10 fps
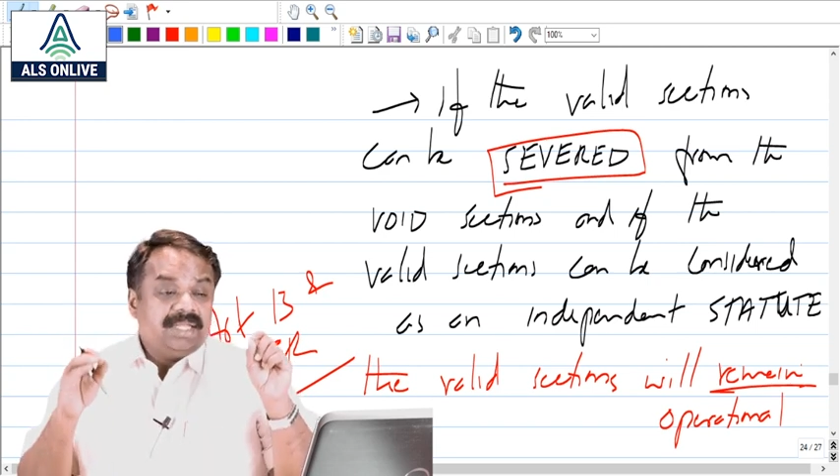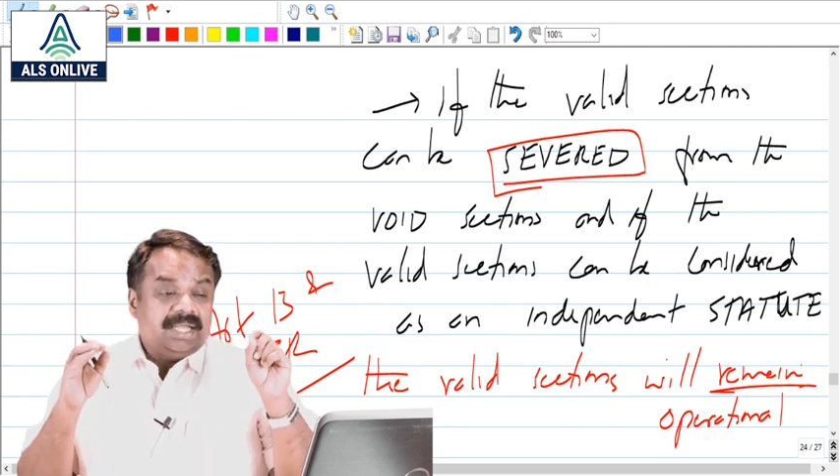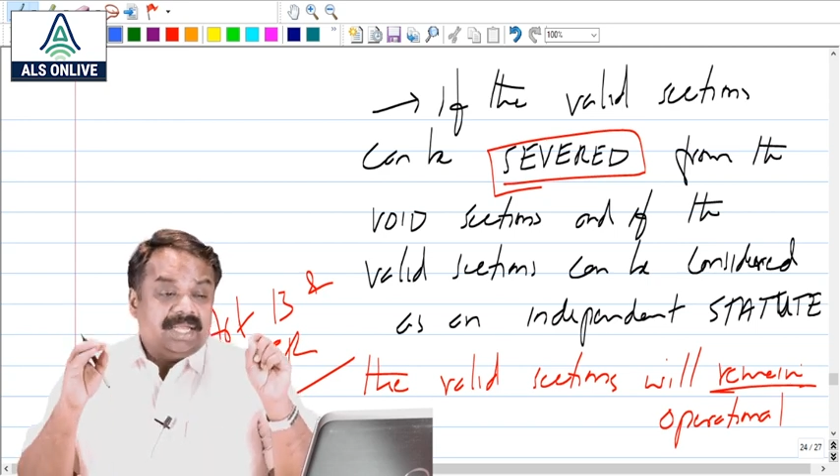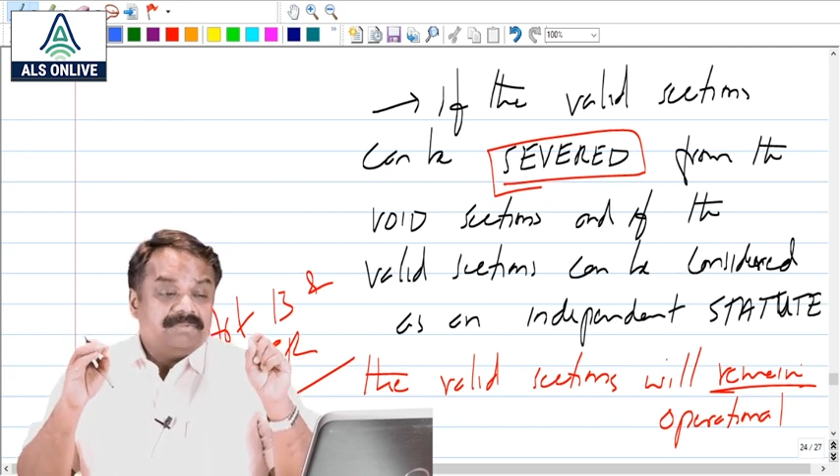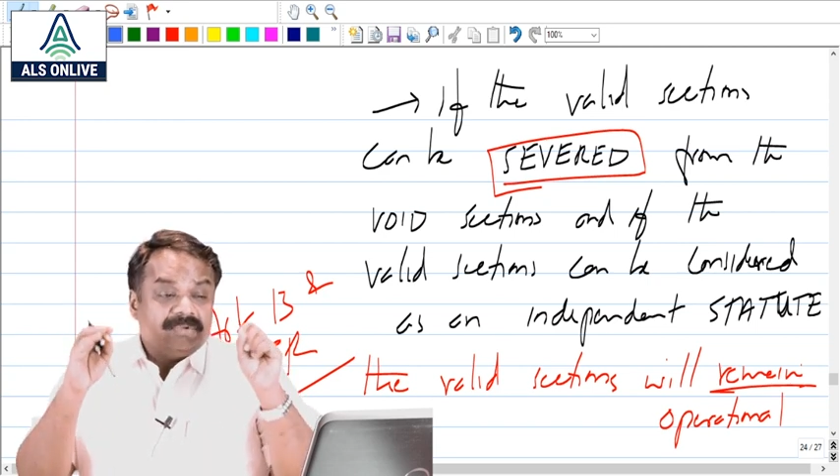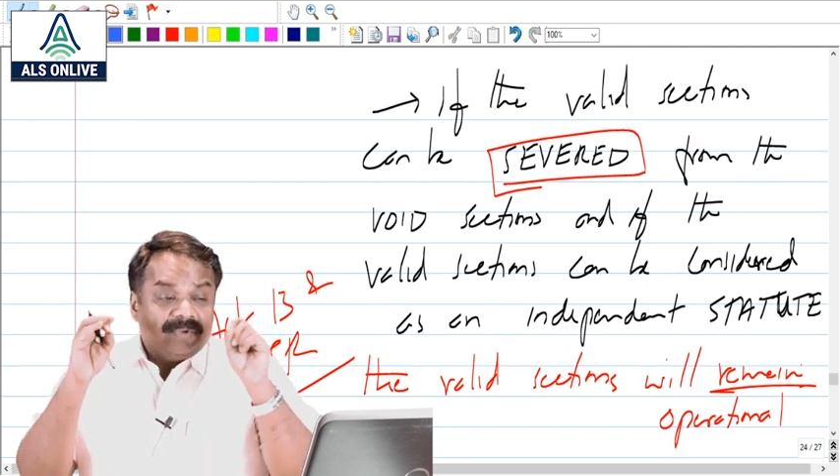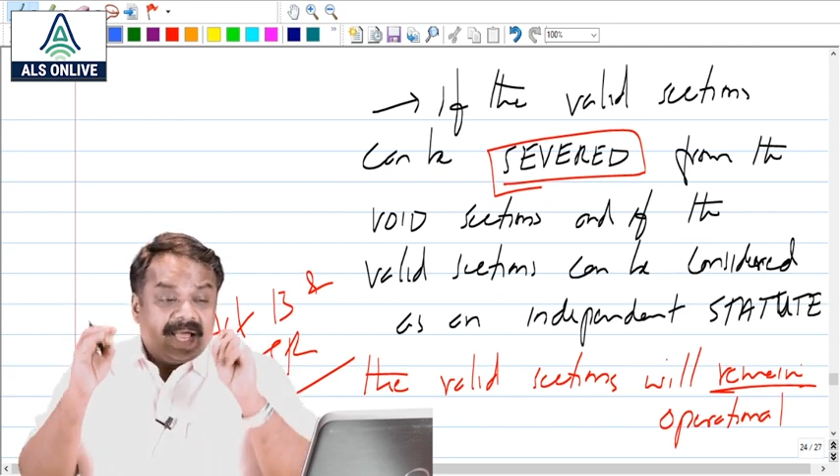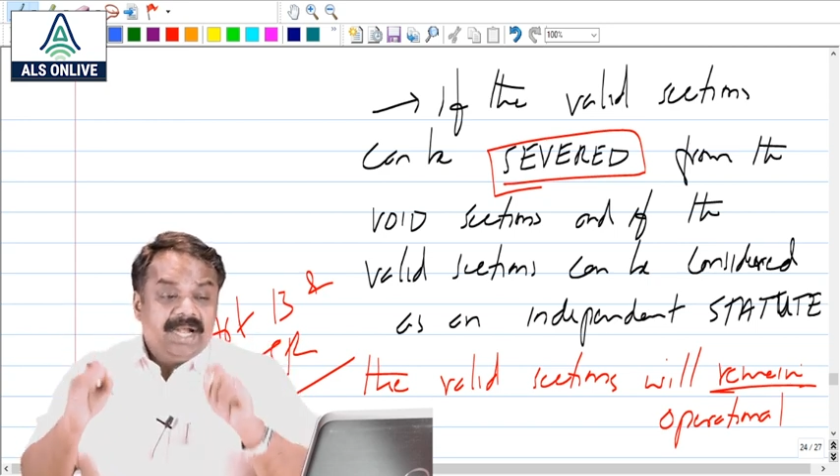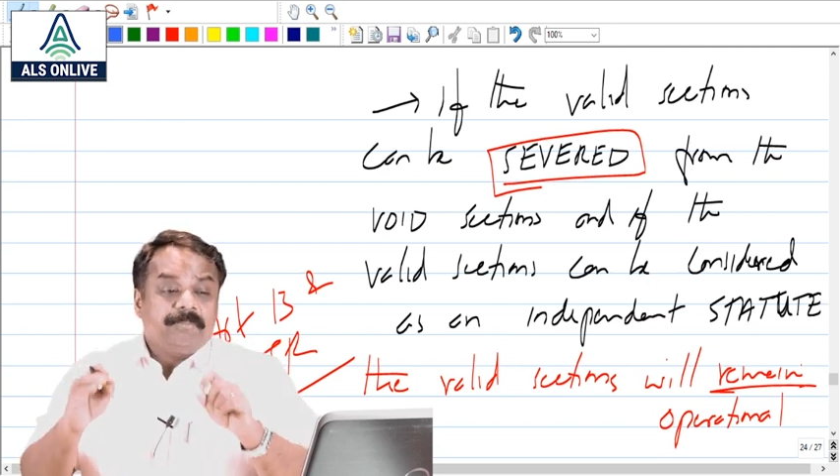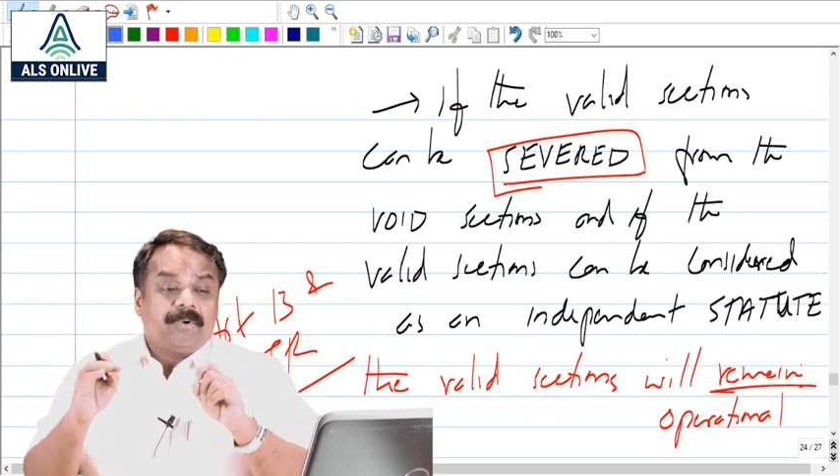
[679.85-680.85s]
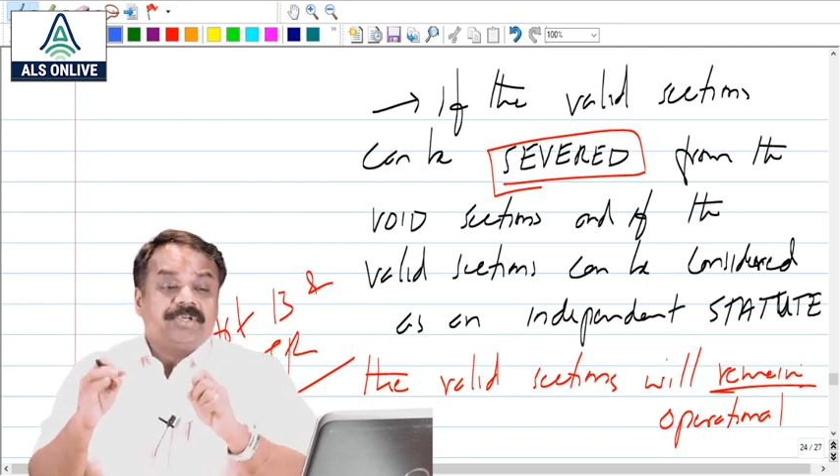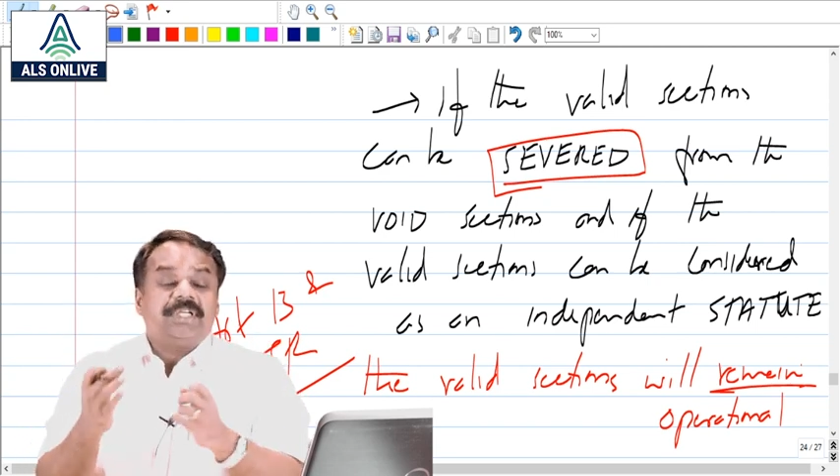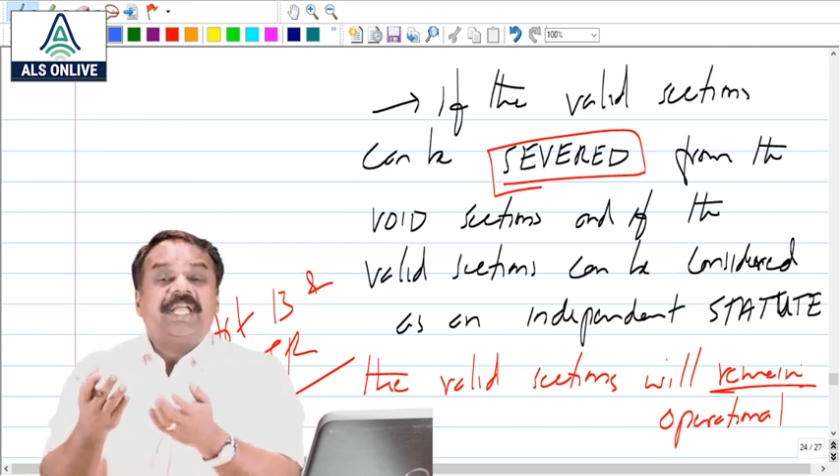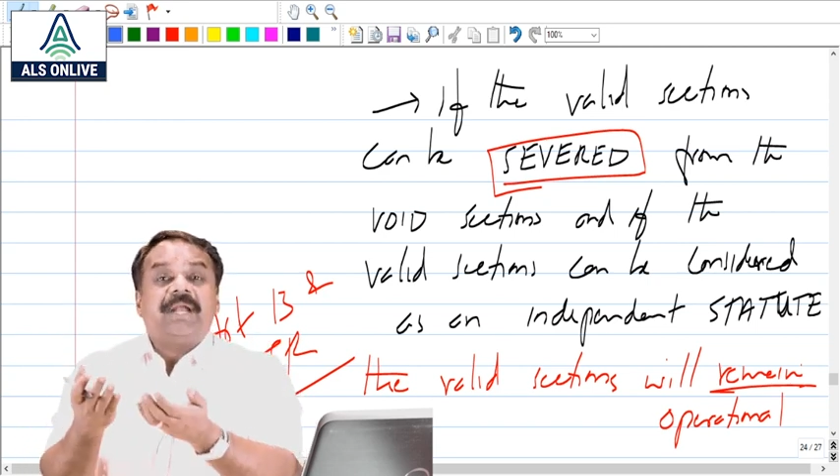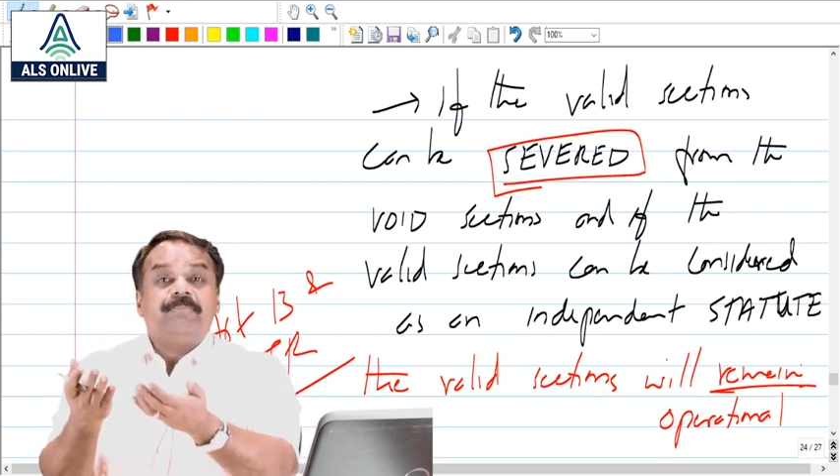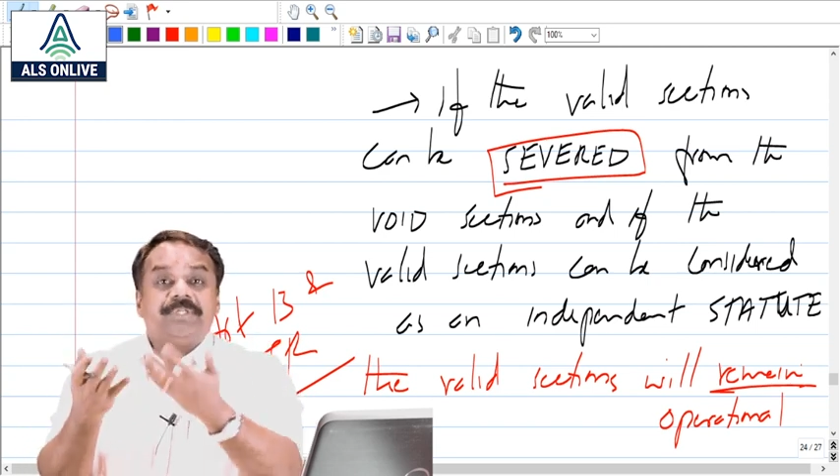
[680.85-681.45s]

if the valid portion can be